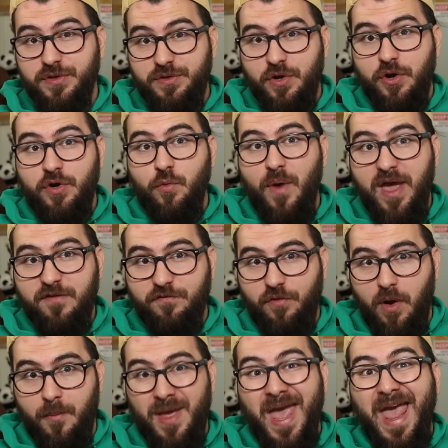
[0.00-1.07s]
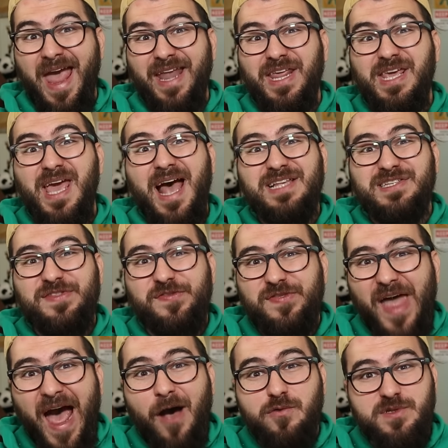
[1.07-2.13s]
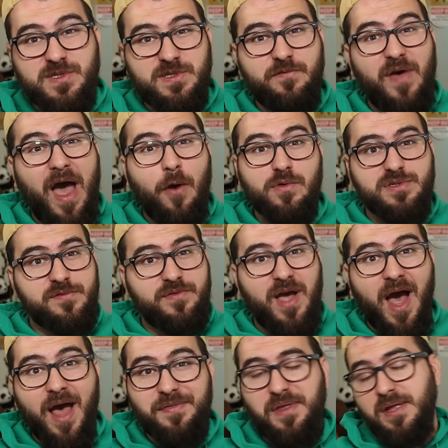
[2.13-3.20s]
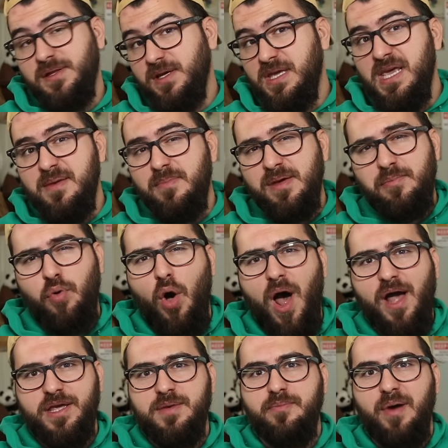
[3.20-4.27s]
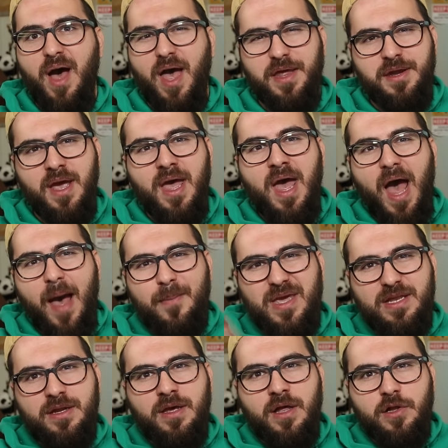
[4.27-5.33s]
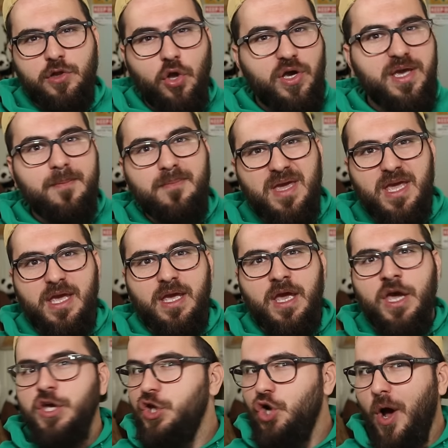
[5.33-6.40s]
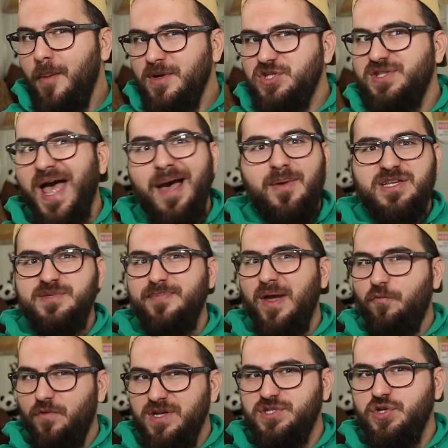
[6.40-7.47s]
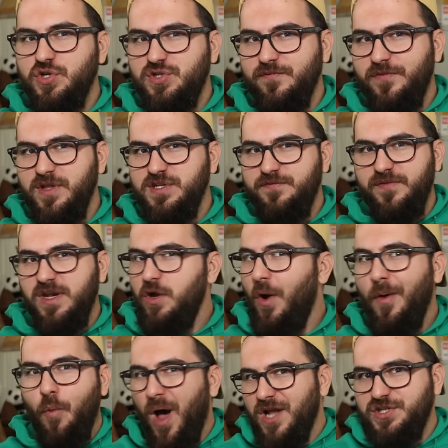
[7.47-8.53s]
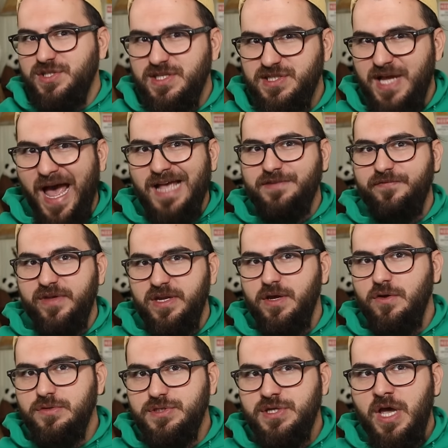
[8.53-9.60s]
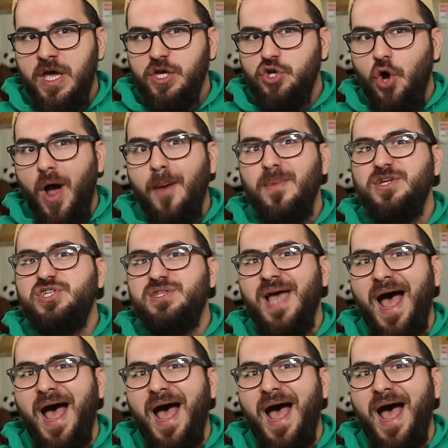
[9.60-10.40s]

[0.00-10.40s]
to turn away from, and he has thousands of hours of content to keep people occupied. I mean, look at me. You know how much time I spent researching for this video, watching this guy's videos? You know how much